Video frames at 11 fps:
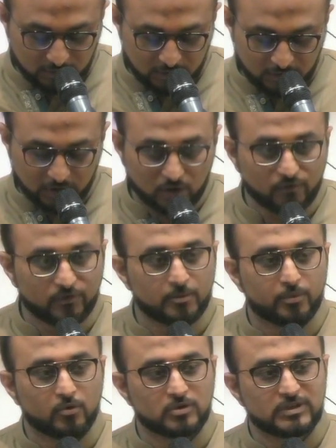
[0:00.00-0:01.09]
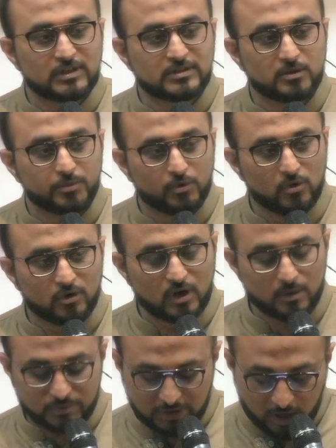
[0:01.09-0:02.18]
None of the projects and
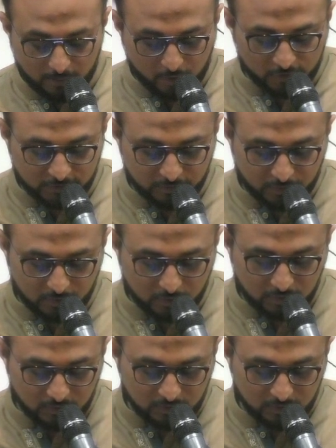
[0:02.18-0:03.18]
programs are possible